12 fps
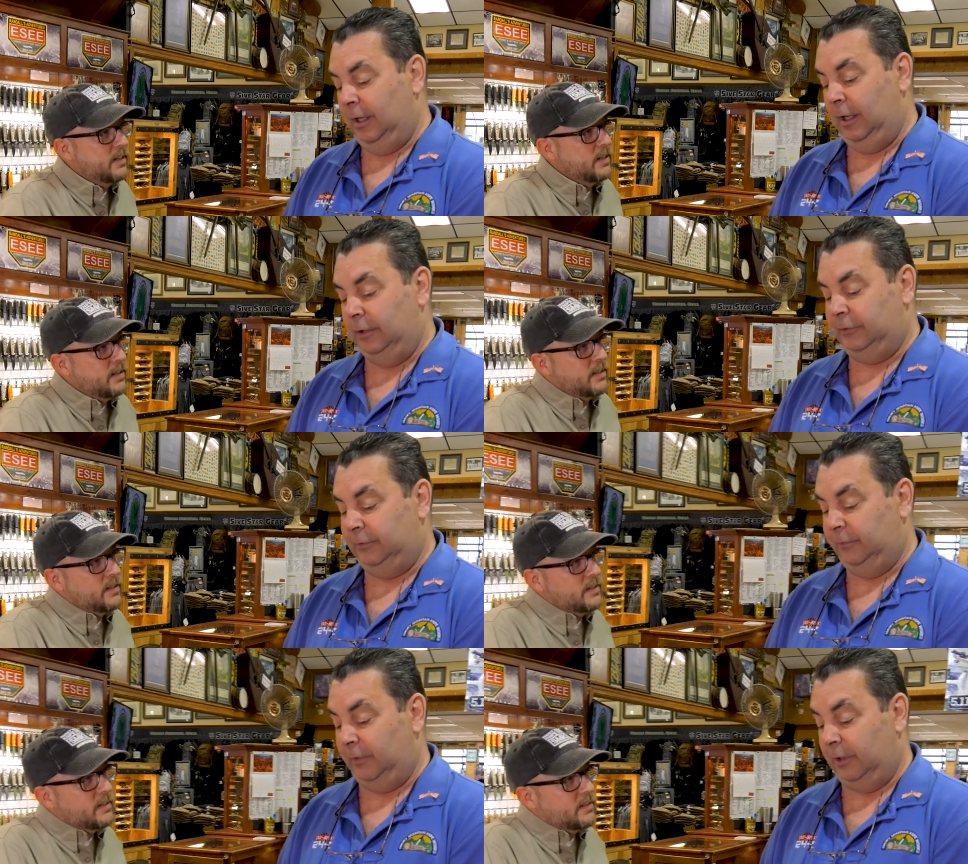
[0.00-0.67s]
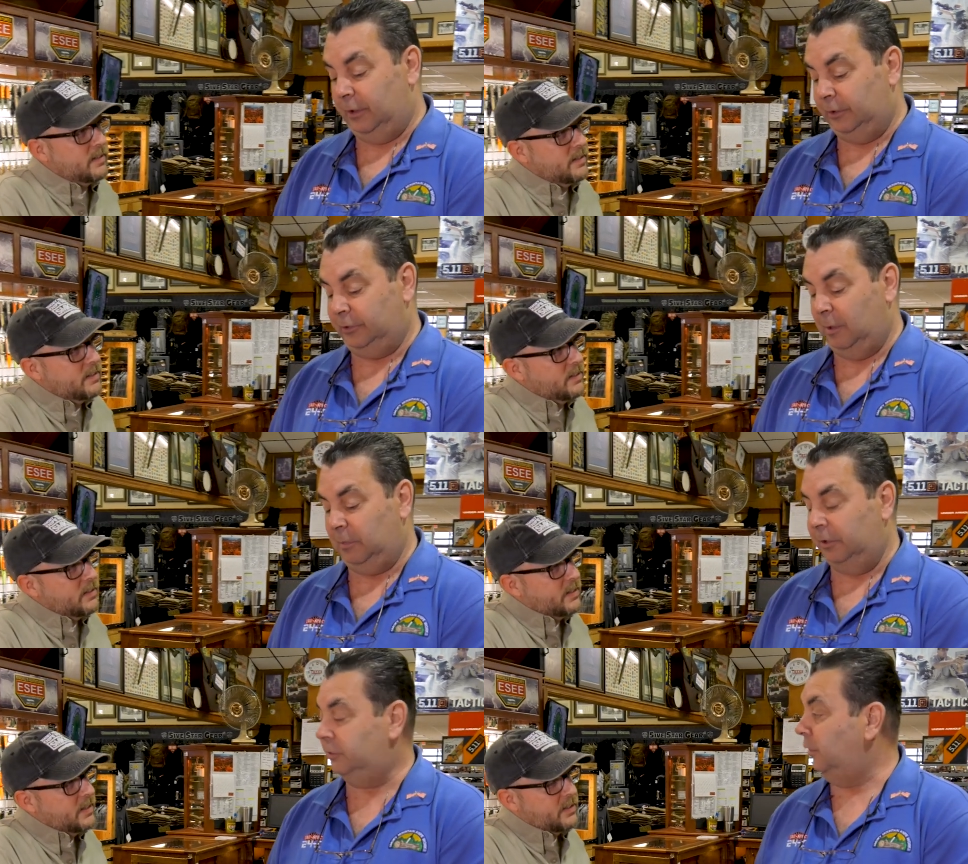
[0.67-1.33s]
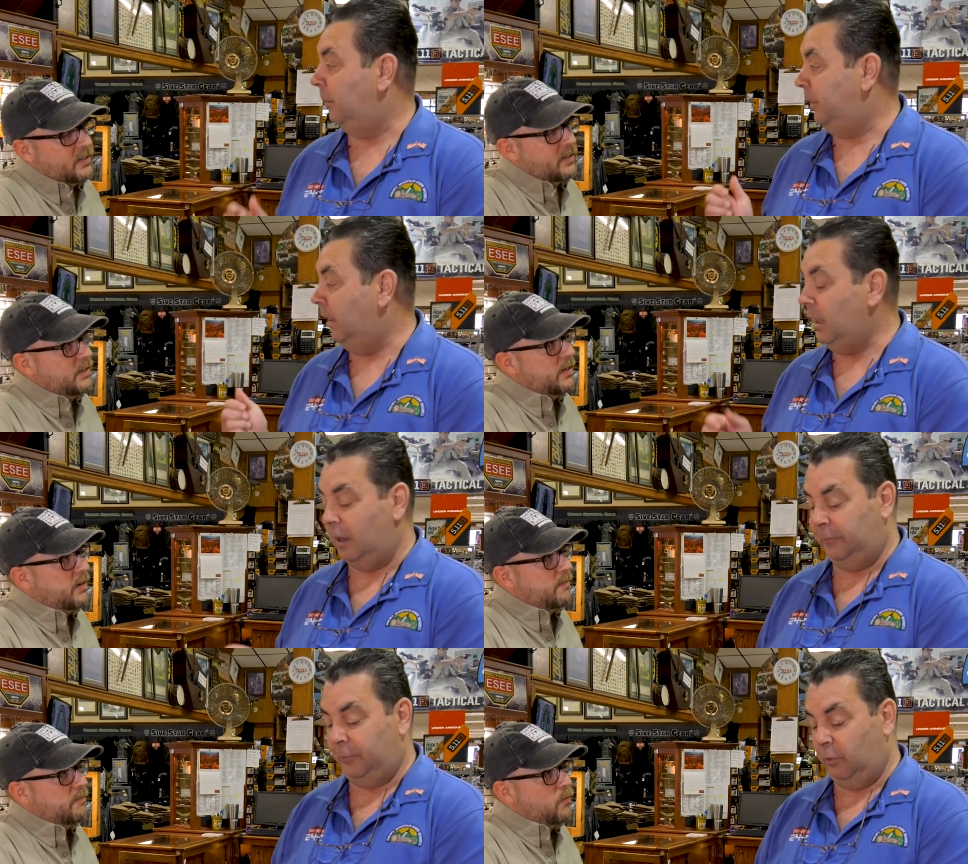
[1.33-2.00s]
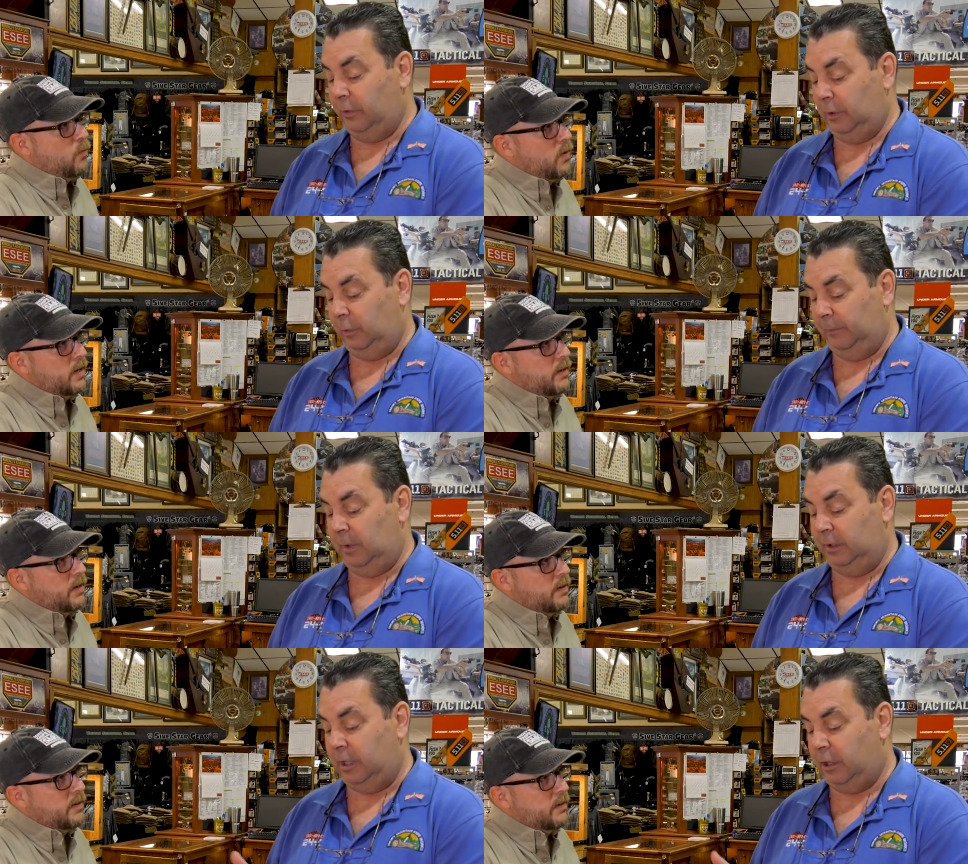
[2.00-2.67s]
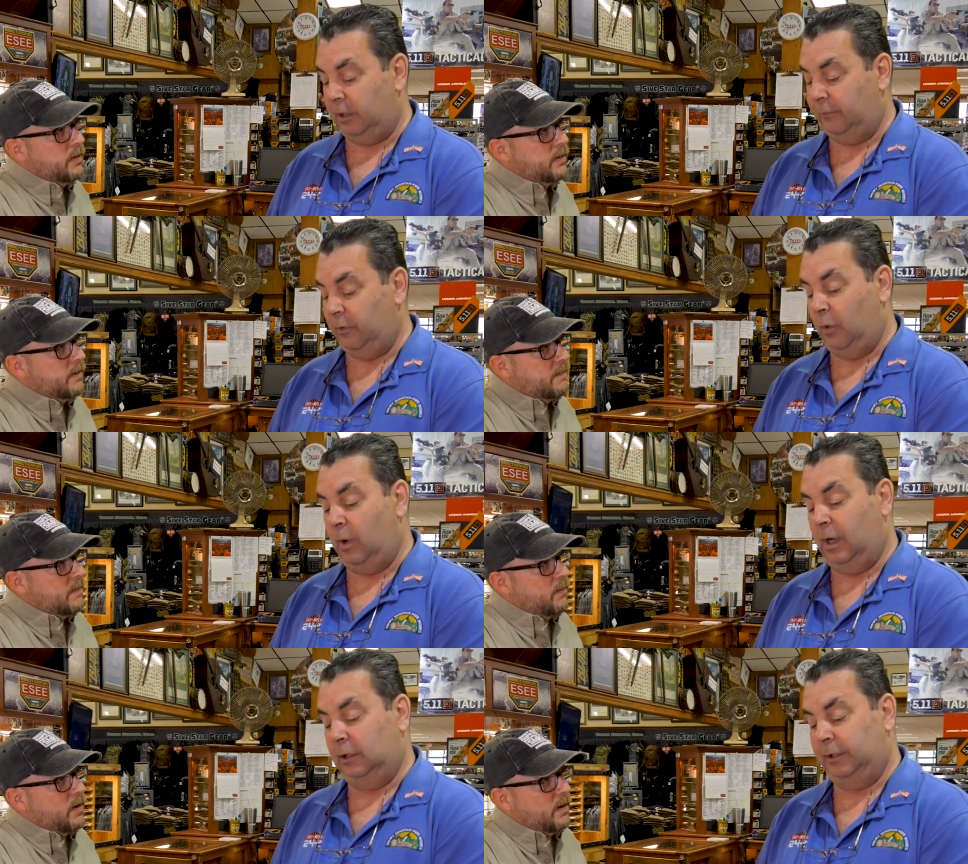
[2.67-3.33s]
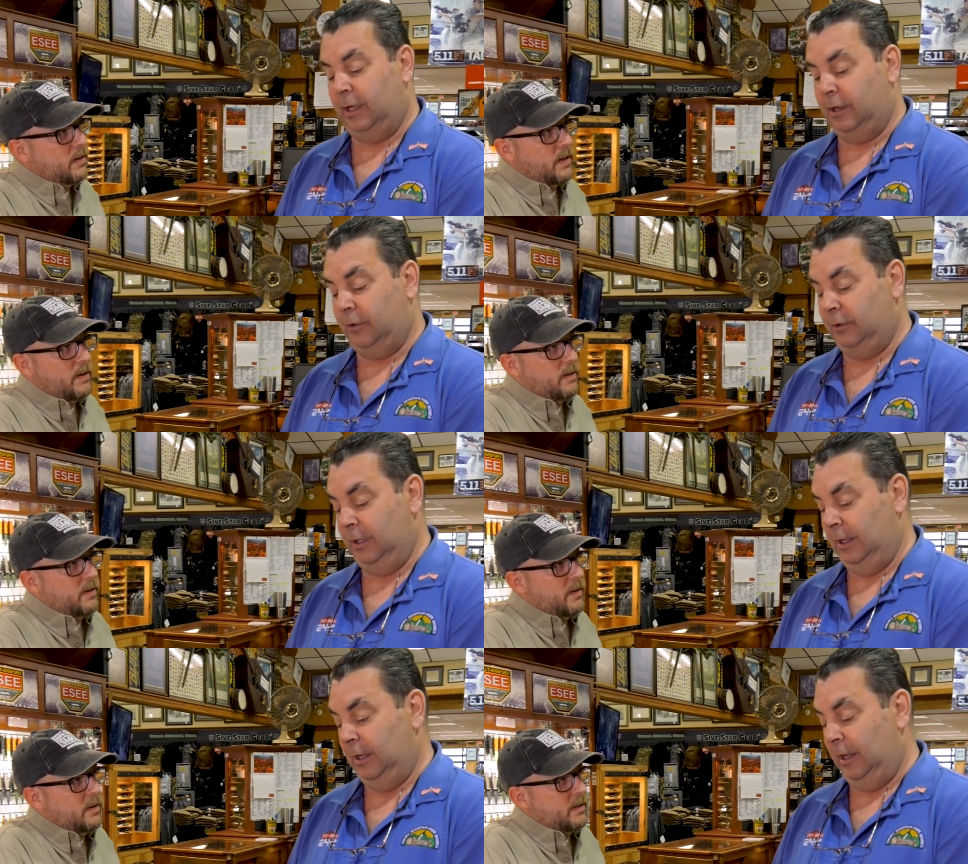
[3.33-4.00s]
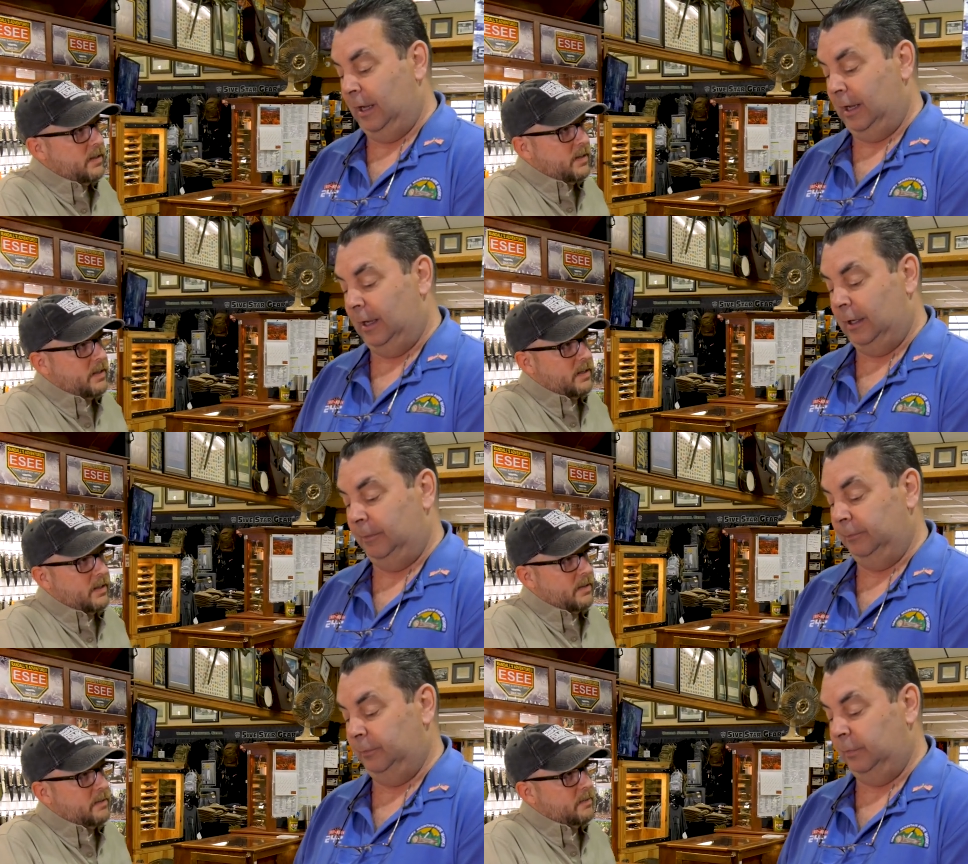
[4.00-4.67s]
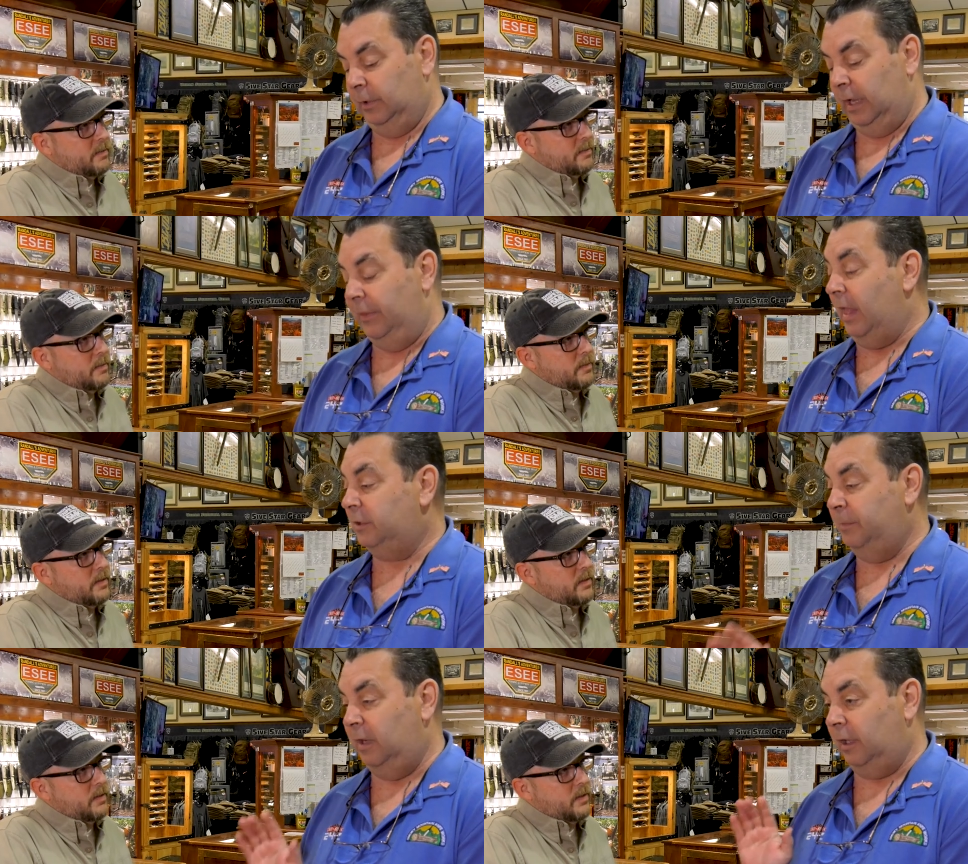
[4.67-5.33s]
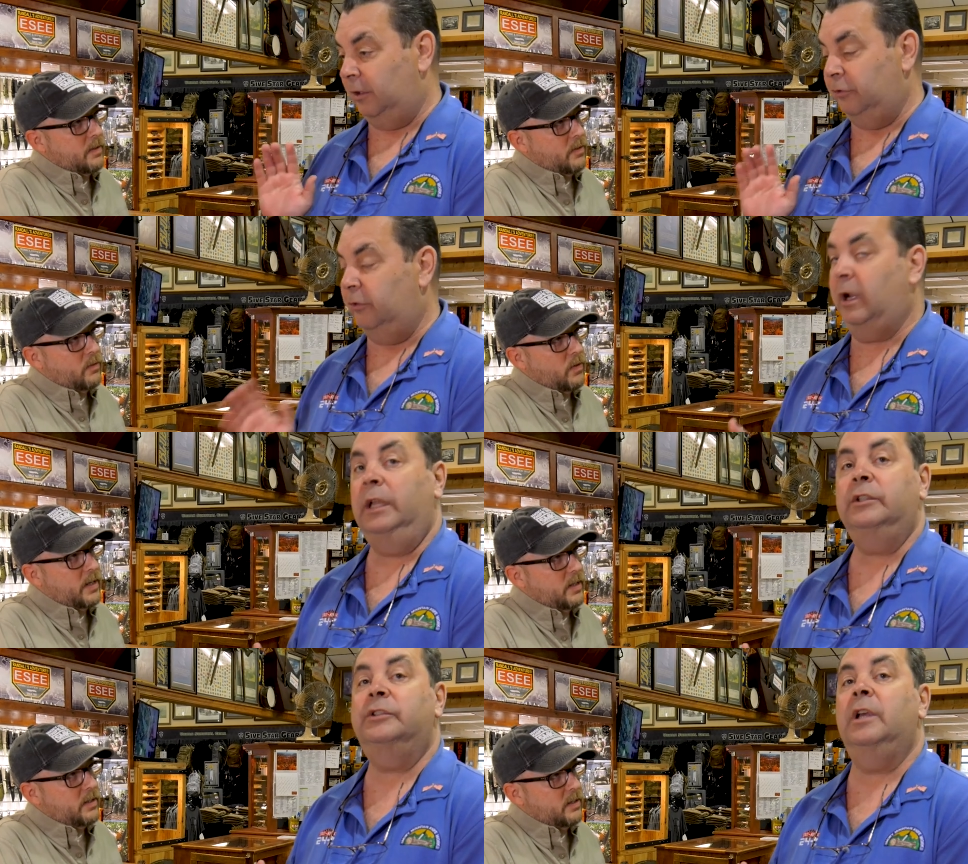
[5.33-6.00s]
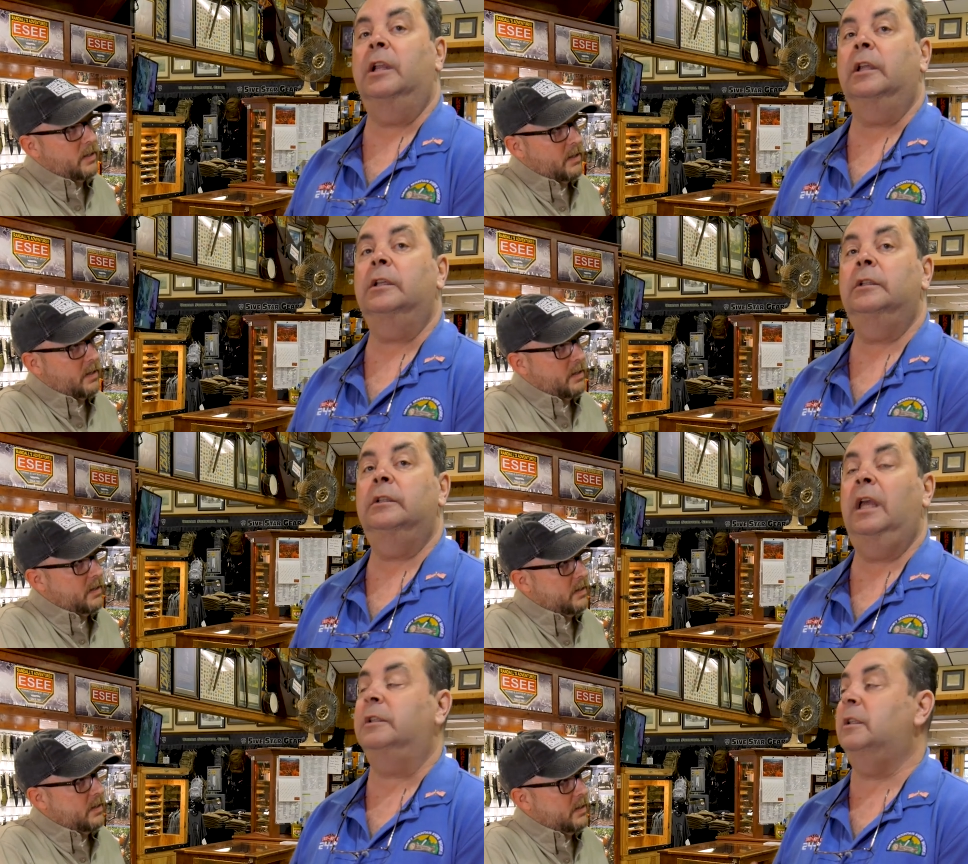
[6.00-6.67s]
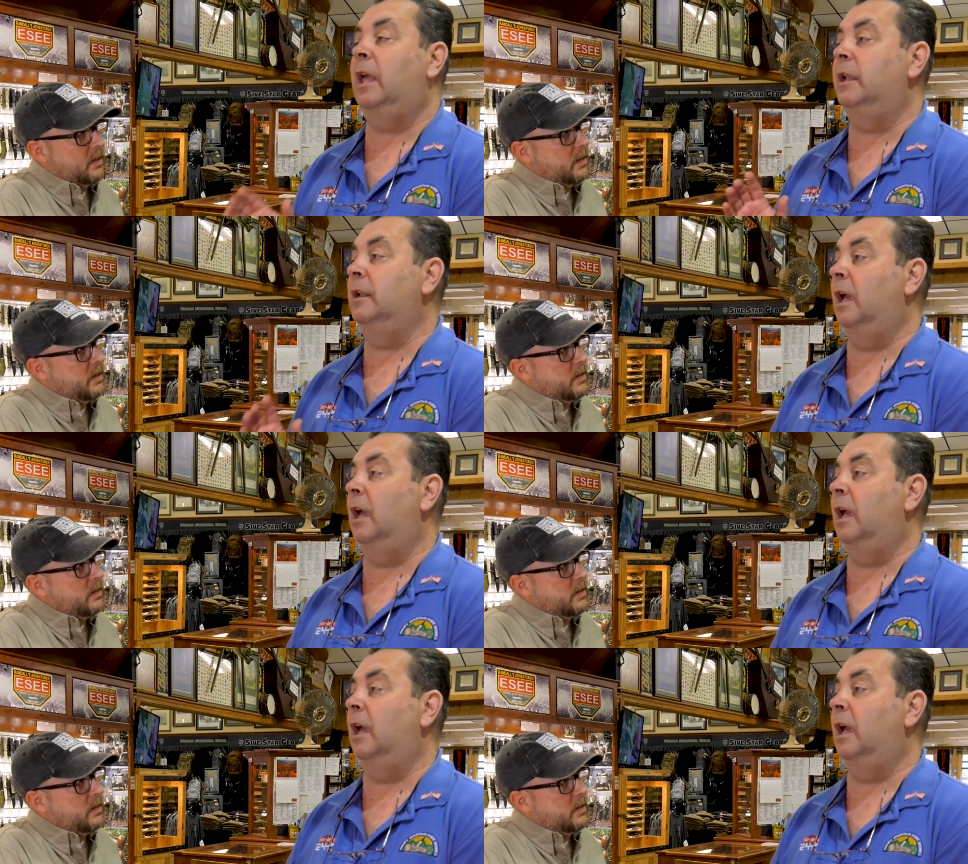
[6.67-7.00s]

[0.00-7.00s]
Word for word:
Speaker 1: It's very similar to the PR4 that we've been carrying for a while now, um, and that's been a great seller. That that